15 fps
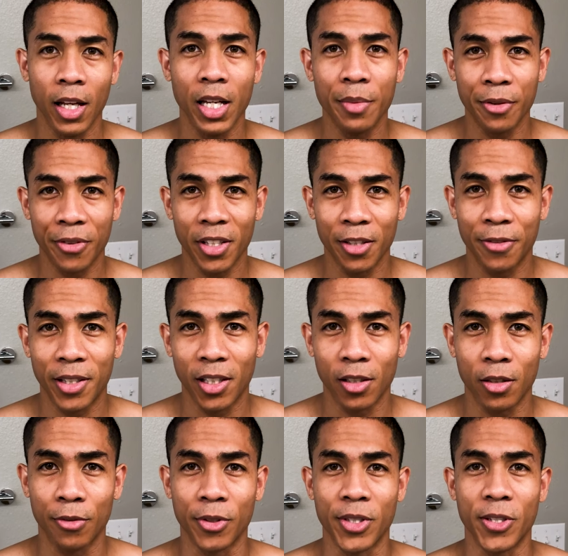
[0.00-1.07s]
Hey my fellow
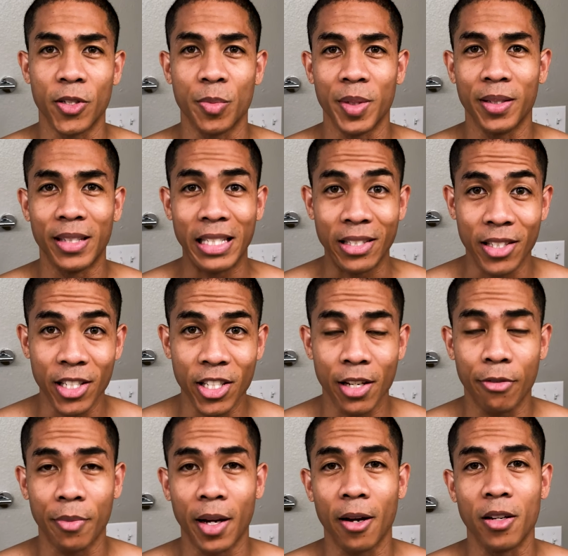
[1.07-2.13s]
follicle friends, here's me, it's DJ
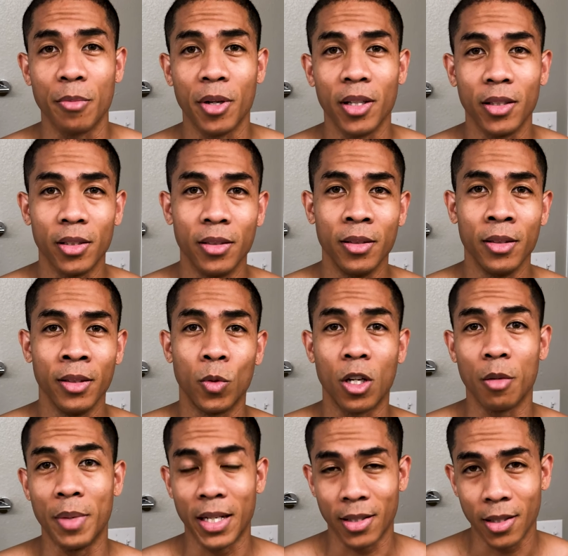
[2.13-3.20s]
from Keratin Brotherhood.
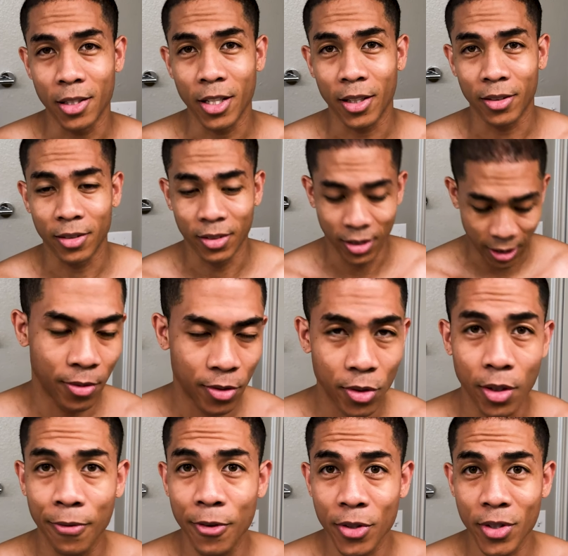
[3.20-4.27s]
Welcome back to the channel. So
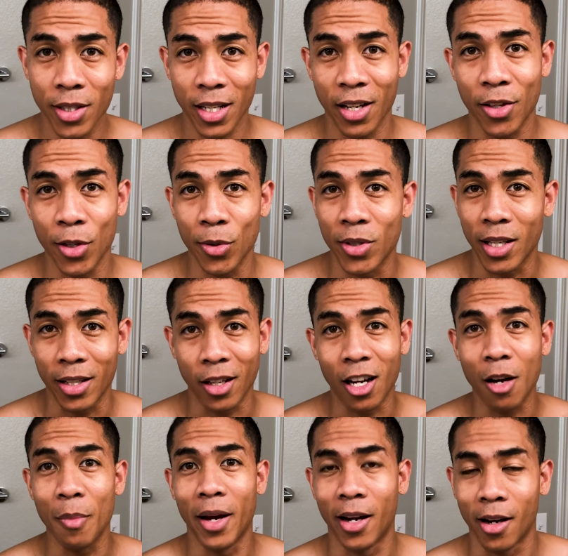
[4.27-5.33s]
the first thing I have to do is I have to
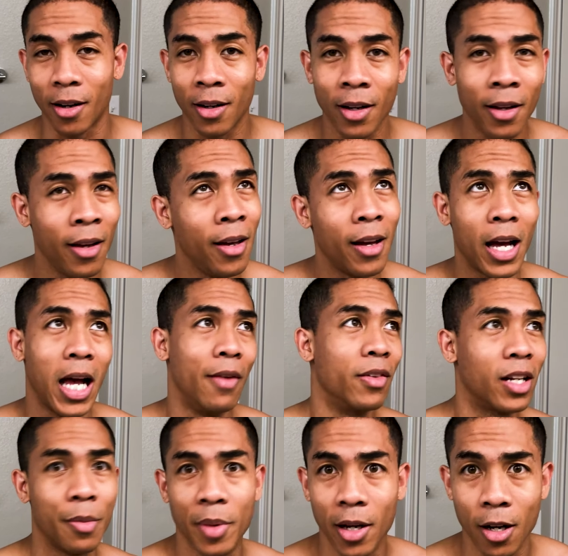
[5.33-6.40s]
cut my hair. I haven't
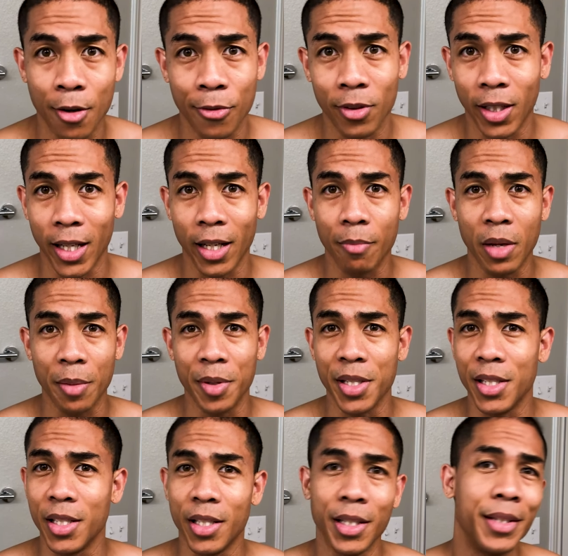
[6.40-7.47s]
cut my hair for like
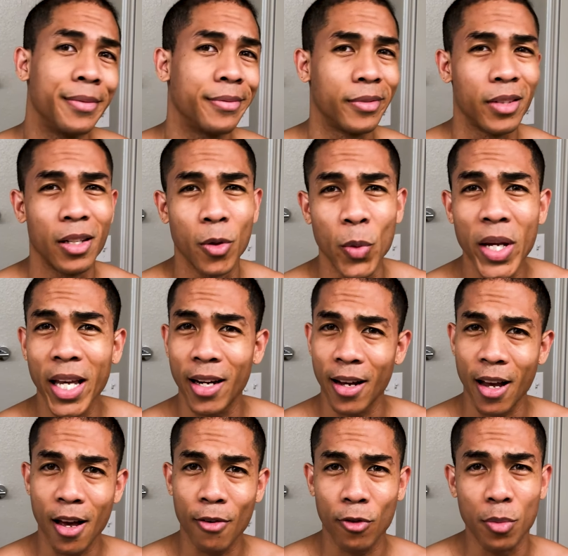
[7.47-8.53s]
maybe a week and a
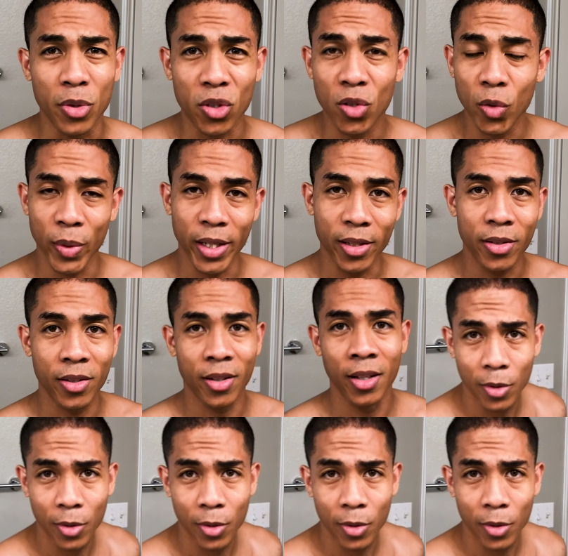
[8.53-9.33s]
half, almost two weeks.